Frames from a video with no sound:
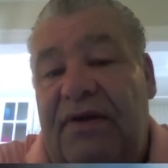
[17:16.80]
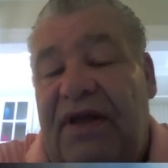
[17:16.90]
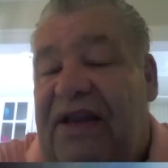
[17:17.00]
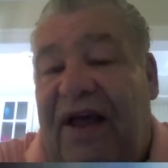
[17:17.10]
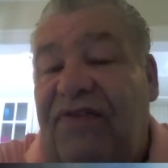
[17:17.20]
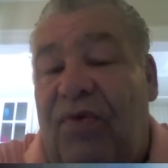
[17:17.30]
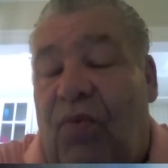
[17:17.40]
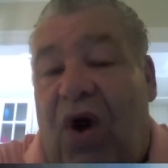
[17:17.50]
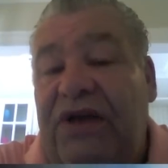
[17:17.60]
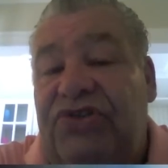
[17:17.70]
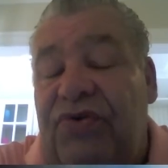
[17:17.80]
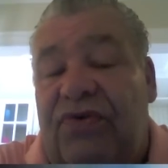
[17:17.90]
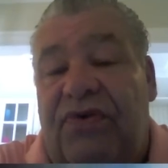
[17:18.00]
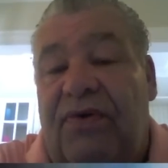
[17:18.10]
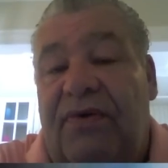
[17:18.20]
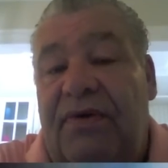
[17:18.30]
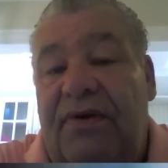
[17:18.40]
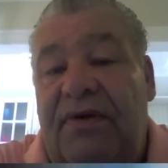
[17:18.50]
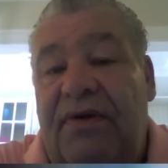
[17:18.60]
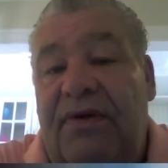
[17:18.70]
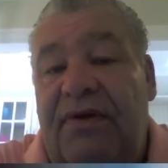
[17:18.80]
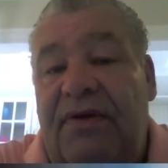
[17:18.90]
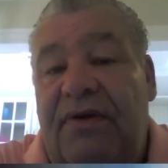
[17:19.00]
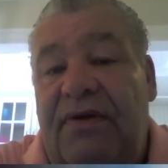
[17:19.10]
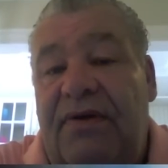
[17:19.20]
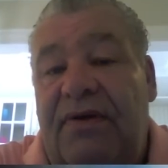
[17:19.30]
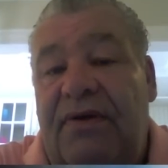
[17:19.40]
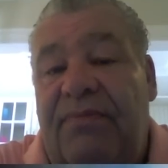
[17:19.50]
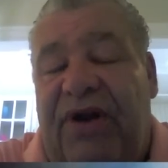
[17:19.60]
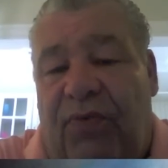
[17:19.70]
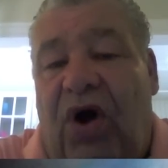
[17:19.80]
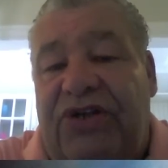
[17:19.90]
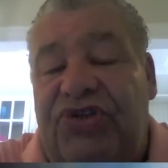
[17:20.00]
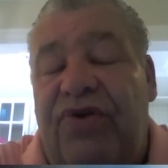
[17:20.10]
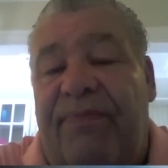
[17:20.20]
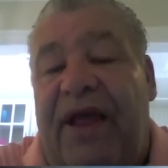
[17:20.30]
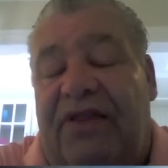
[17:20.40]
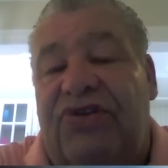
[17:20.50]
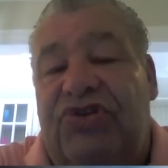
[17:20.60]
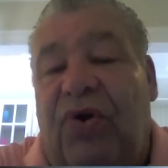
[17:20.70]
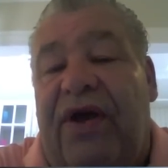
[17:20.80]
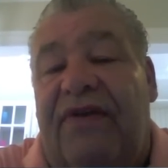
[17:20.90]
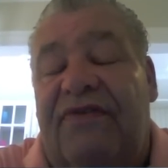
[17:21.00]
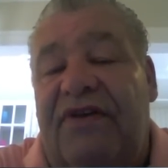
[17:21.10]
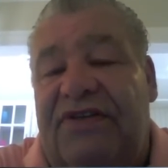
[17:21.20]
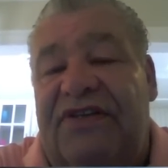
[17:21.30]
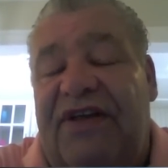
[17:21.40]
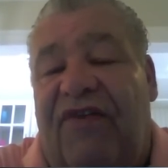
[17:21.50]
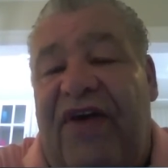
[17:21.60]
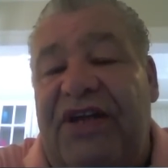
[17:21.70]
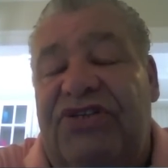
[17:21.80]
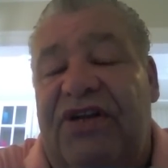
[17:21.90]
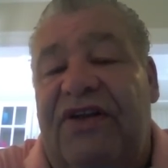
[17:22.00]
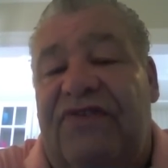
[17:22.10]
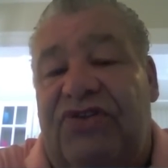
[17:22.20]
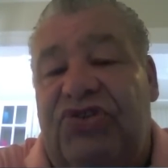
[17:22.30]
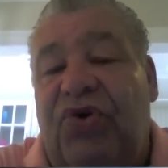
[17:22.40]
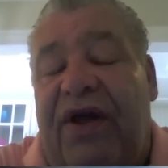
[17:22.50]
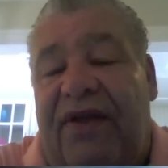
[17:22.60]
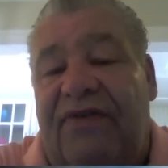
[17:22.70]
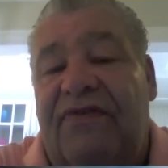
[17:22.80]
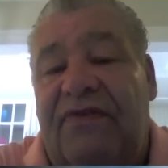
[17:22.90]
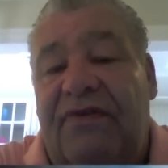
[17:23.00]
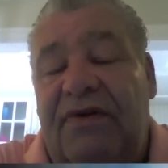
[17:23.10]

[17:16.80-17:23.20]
he doesn't want you to, but He wants you to make the choice. You see, salvation is a choice.